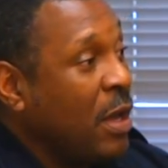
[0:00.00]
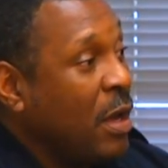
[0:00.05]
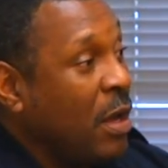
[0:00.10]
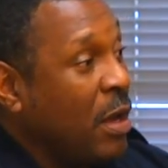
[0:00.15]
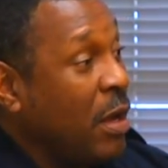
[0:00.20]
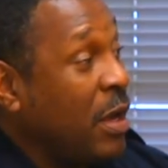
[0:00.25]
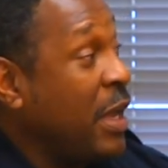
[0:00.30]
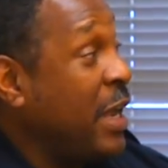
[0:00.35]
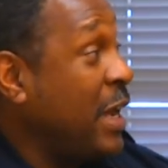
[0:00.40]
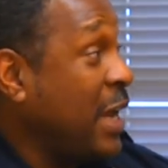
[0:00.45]
Uh,
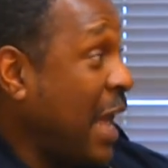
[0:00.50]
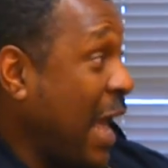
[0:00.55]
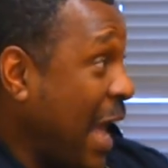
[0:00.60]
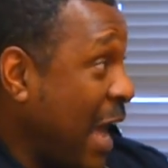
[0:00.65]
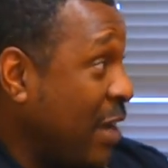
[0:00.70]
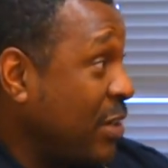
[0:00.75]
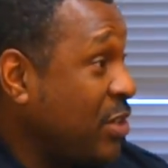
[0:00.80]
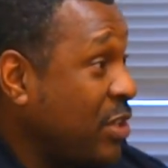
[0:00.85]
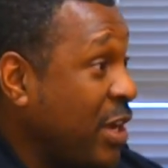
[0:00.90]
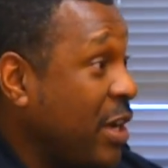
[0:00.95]
in
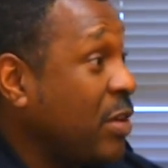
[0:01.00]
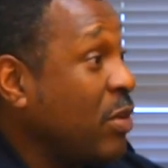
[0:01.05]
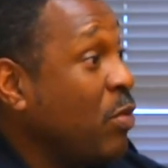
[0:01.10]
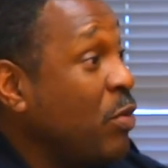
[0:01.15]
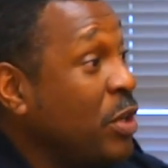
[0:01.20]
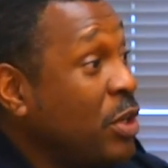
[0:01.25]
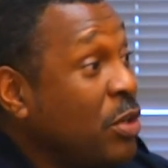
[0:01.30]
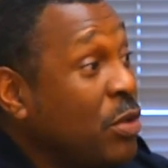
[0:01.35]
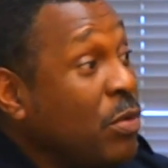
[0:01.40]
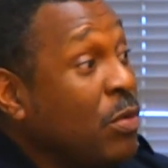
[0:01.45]
our sector,
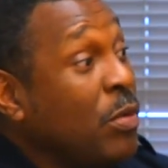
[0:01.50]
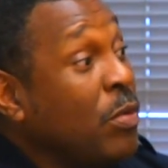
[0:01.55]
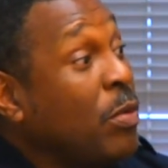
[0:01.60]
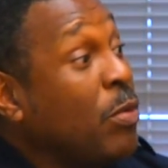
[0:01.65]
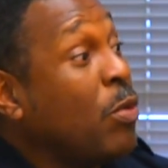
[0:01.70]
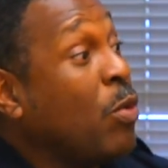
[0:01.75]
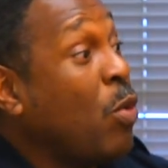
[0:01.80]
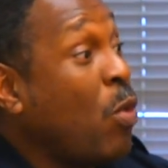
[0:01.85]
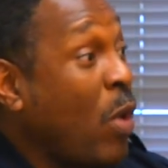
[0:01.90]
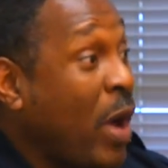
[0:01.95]
we do
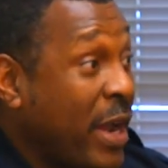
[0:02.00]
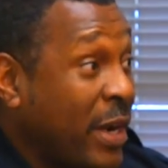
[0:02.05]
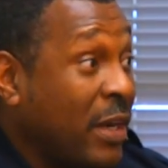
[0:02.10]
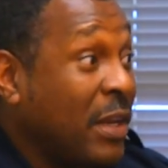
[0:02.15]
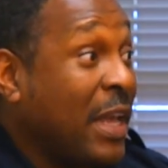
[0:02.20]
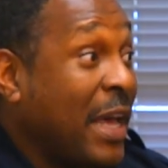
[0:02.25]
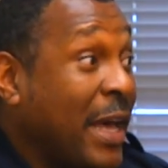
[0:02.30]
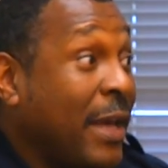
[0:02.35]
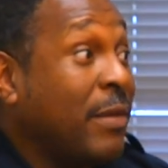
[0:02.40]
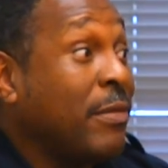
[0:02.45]
quite a
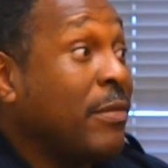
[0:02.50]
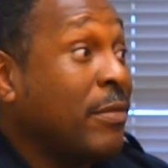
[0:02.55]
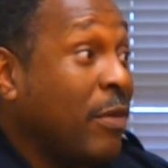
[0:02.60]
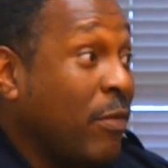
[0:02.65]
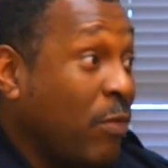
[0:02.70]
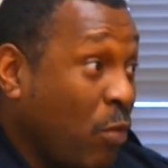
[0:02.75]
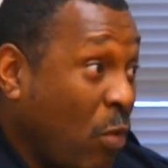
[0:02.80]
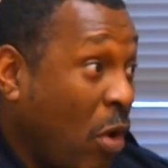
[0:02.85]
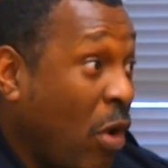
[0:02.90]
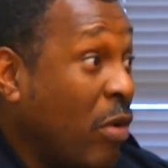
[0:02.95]
lot
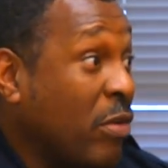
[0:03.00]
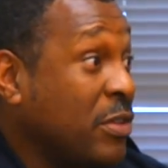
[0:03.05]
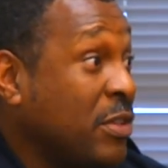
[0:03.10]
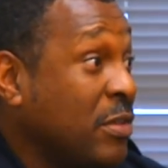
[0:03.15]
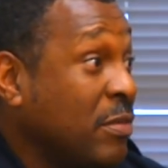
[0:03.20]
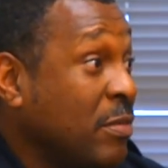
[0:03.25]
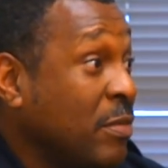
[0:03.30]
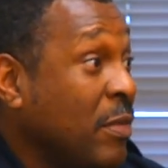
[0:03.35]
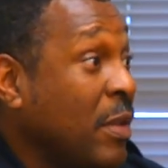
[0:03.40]
of walks.